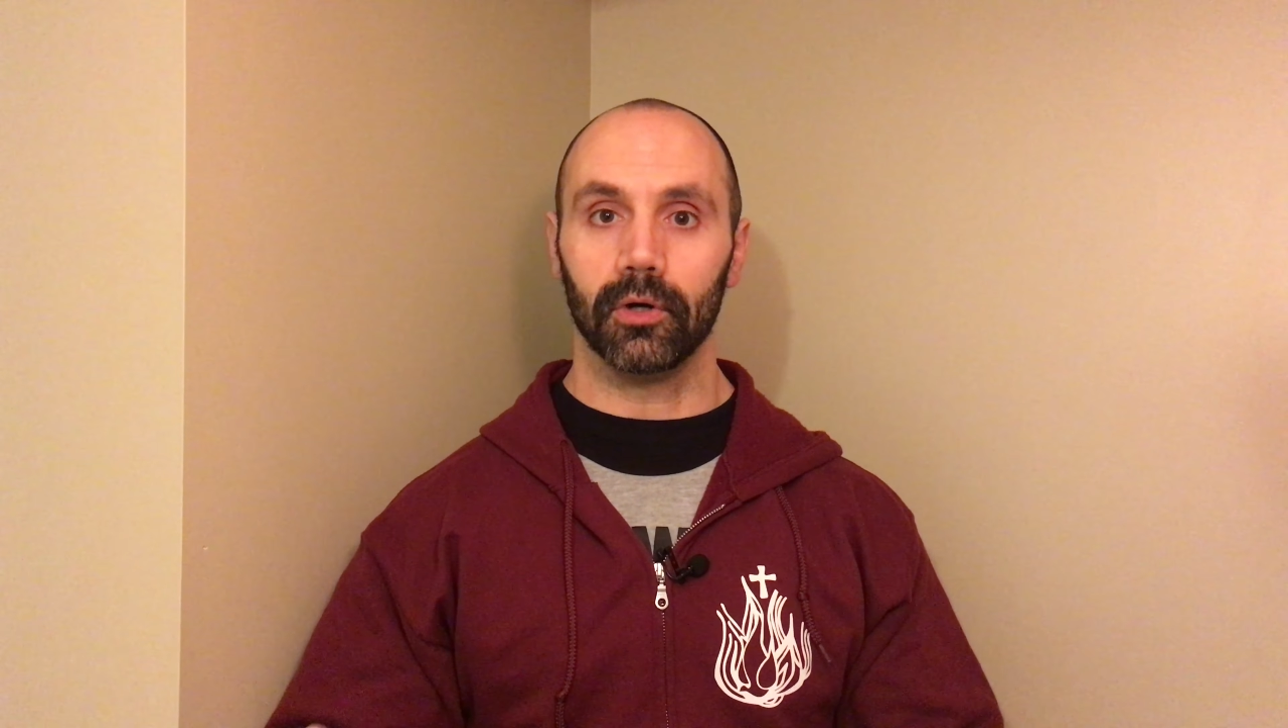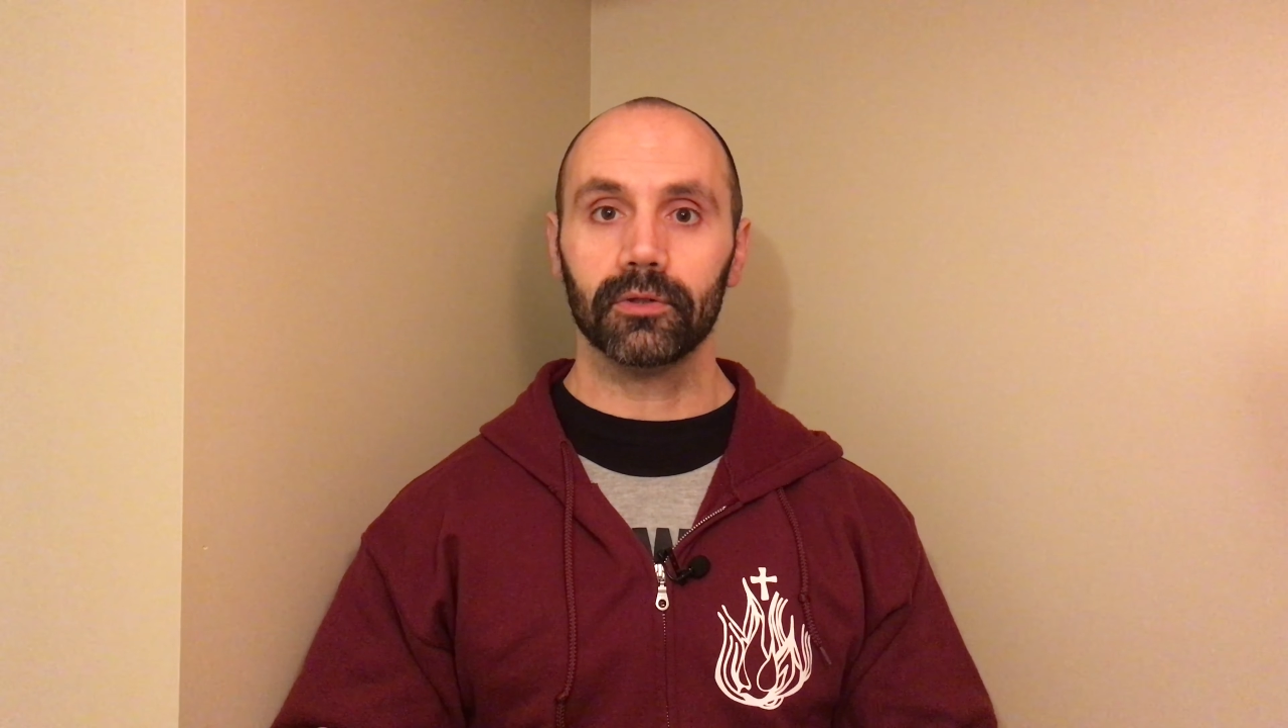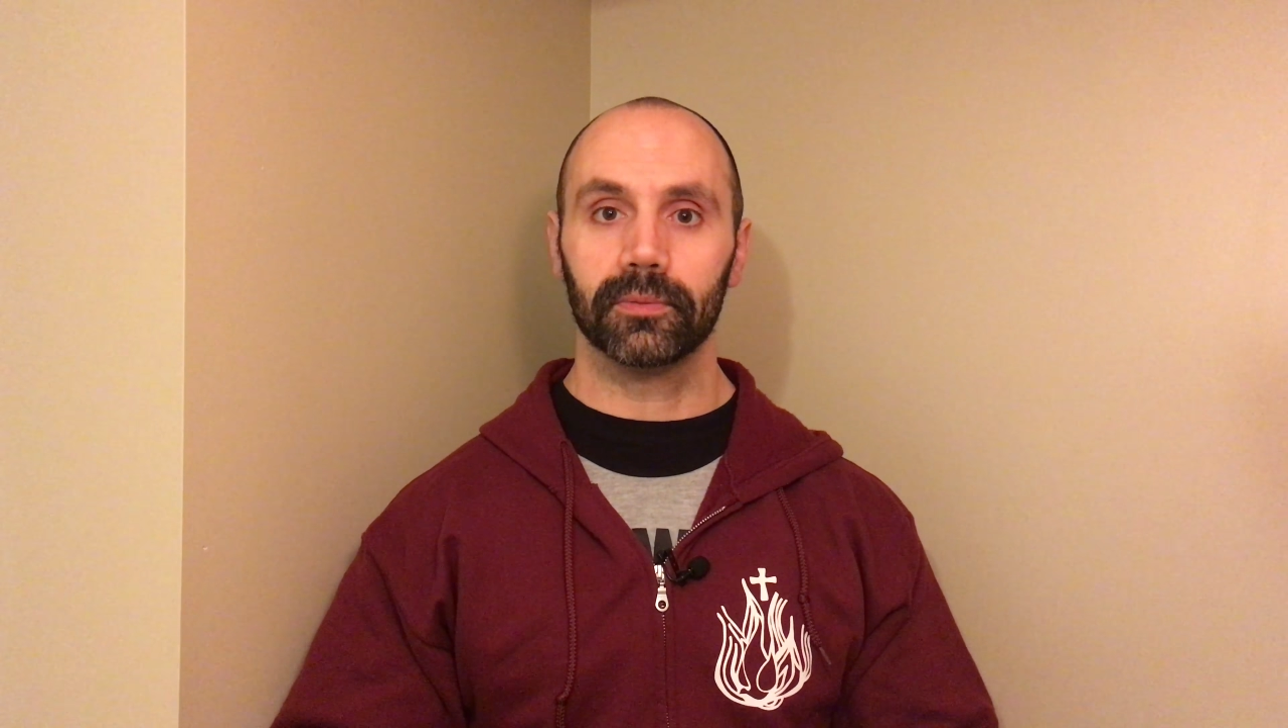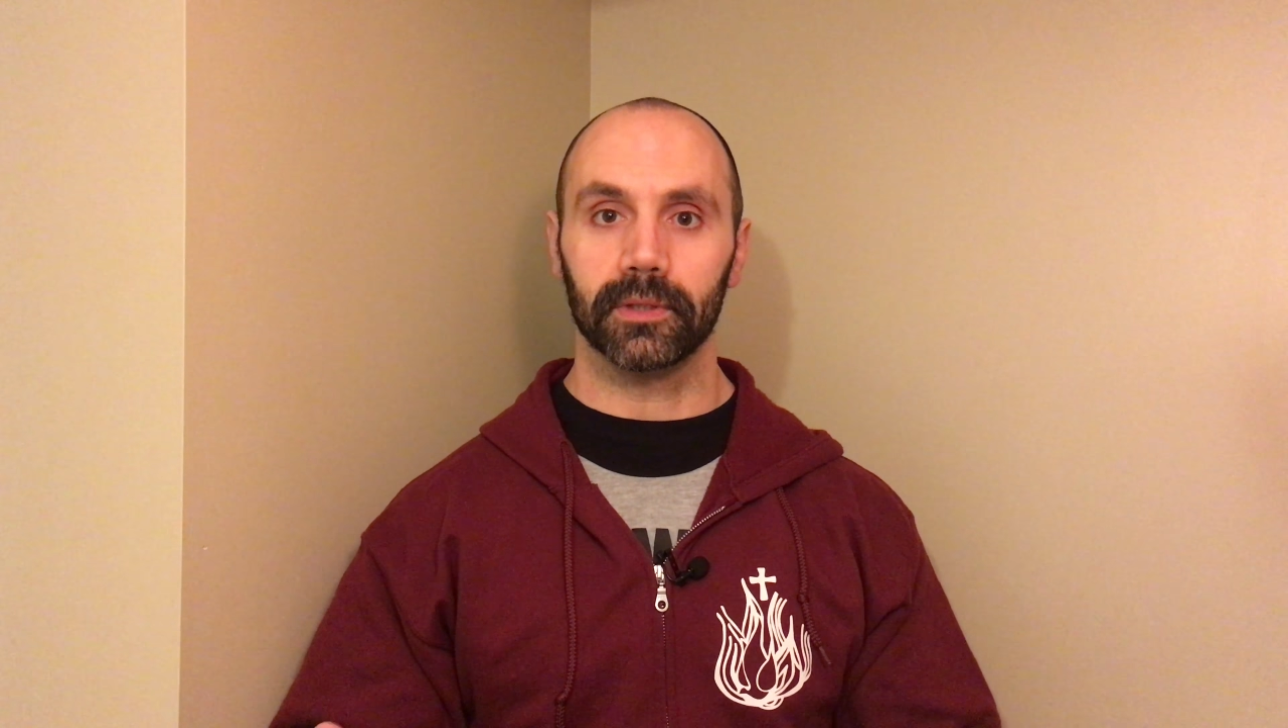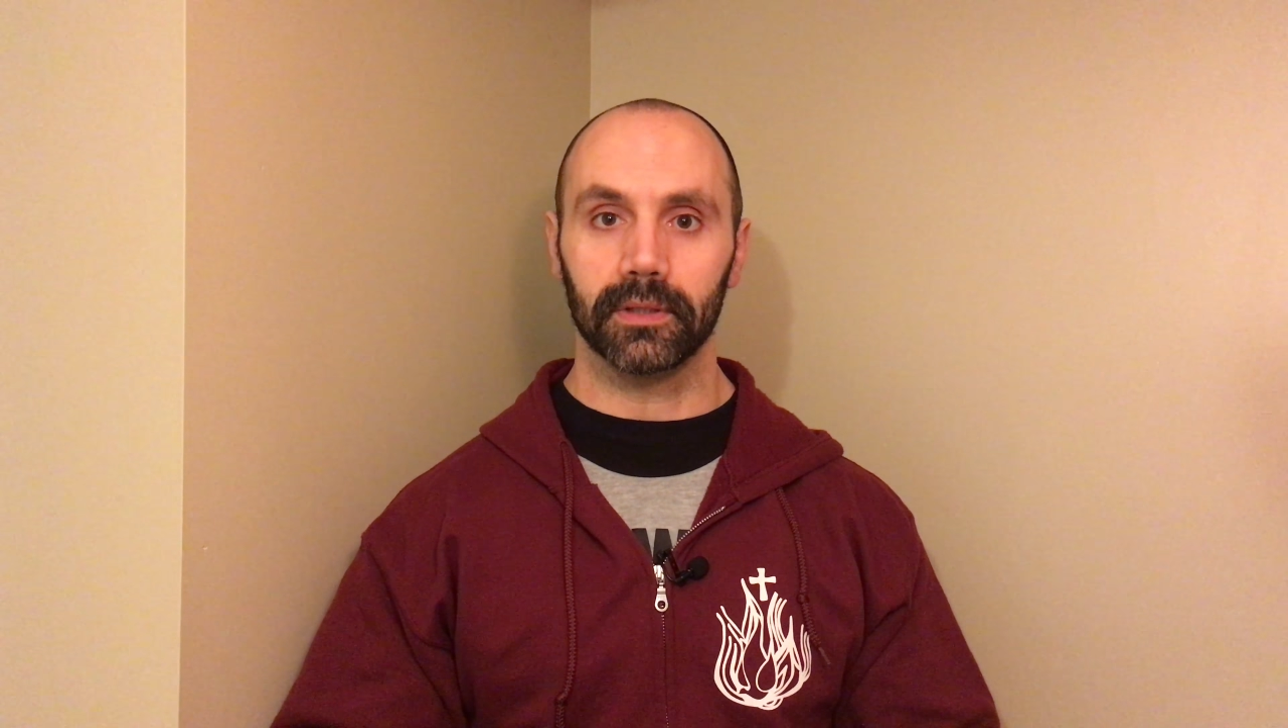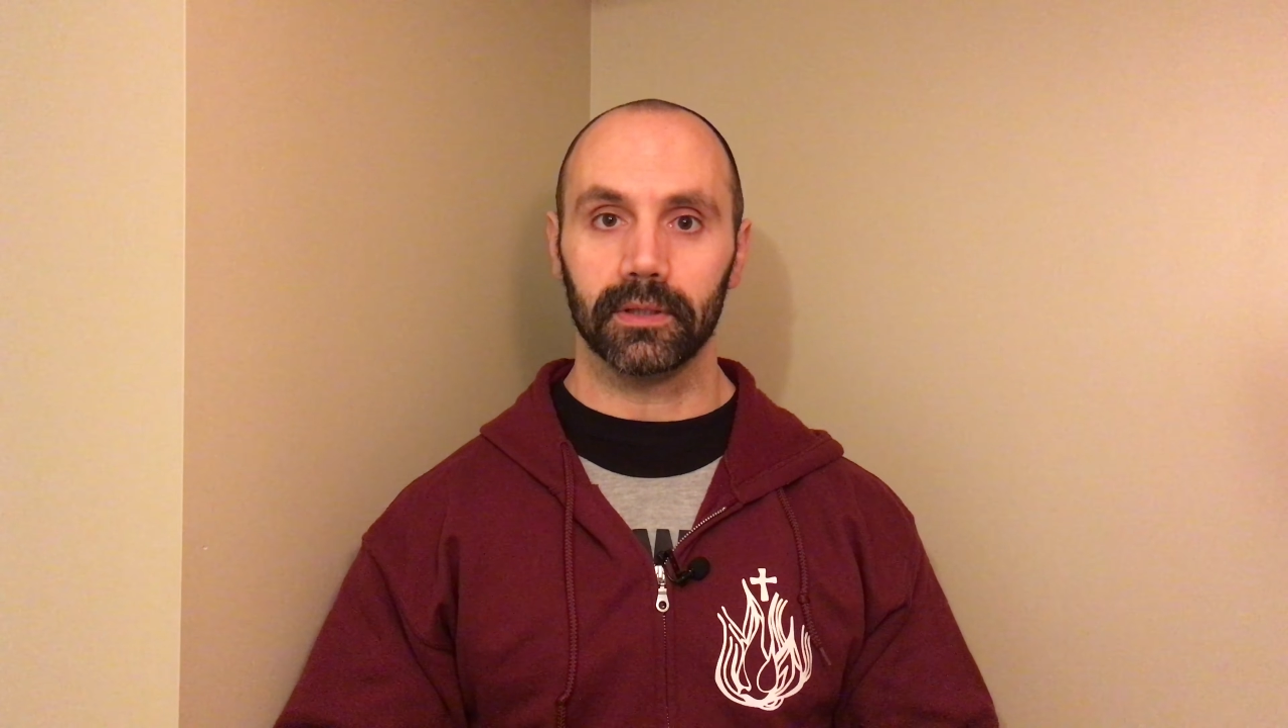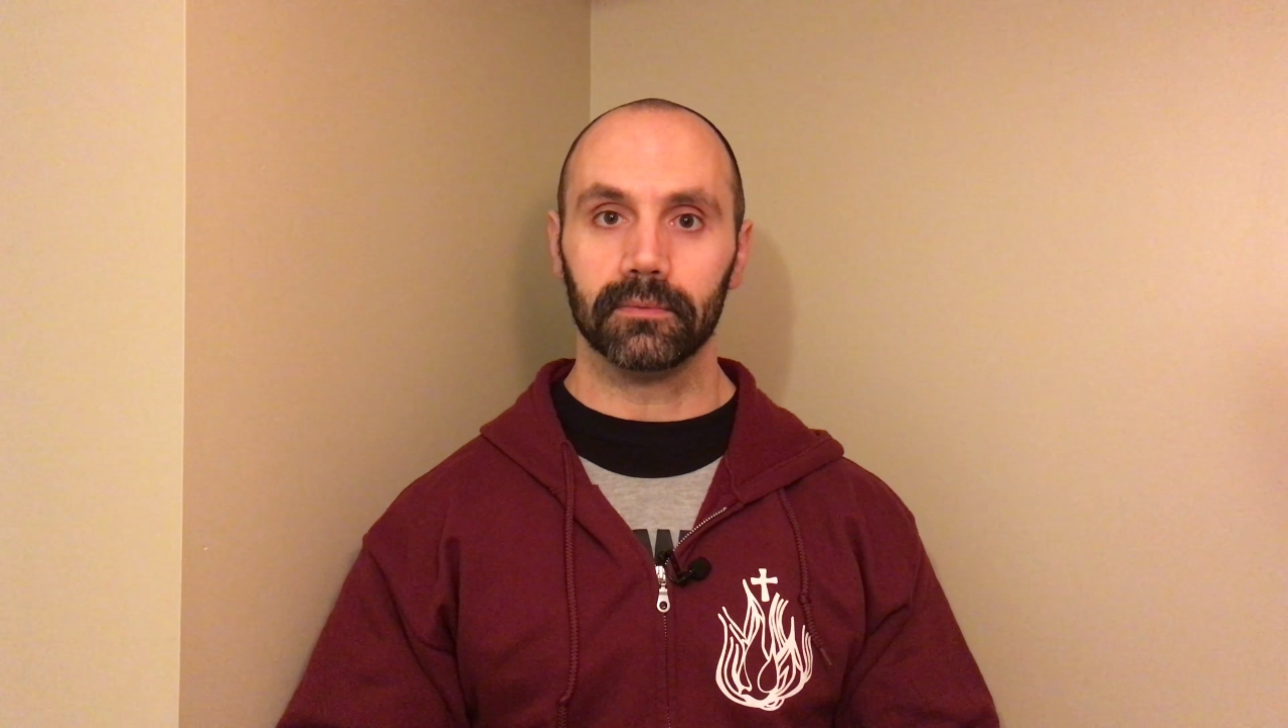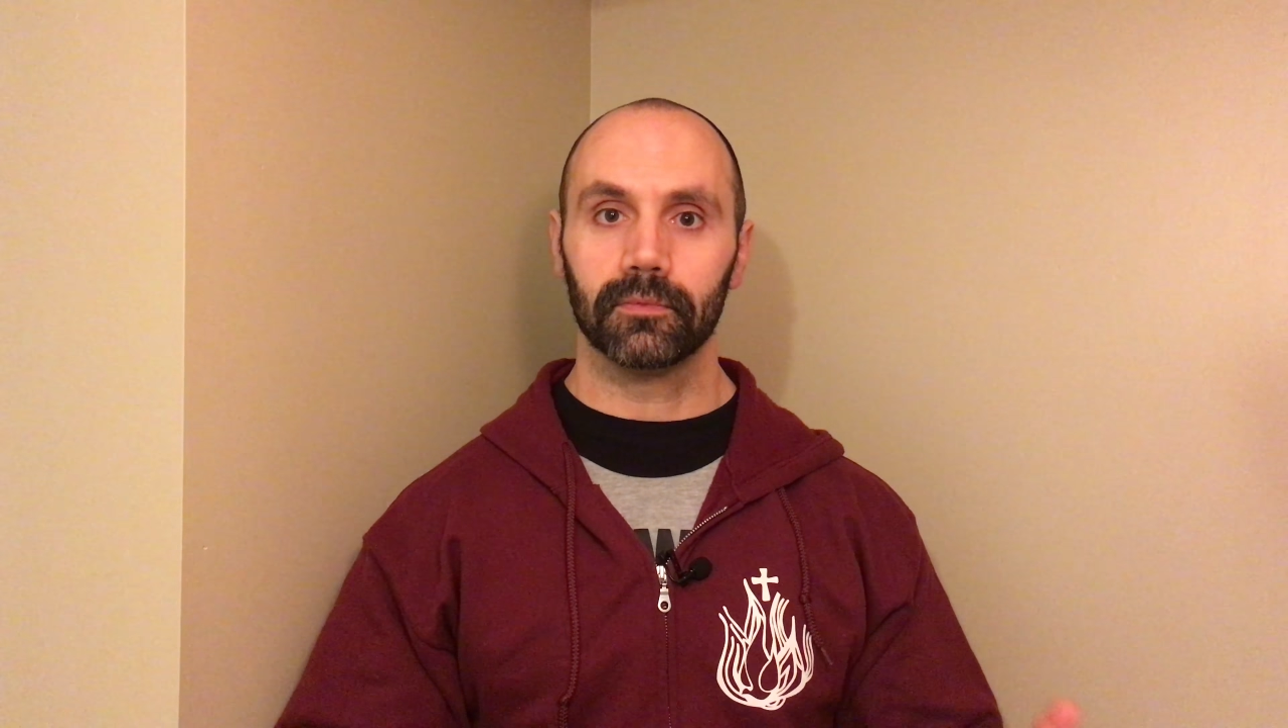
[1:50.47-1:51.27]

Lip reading: ultimately,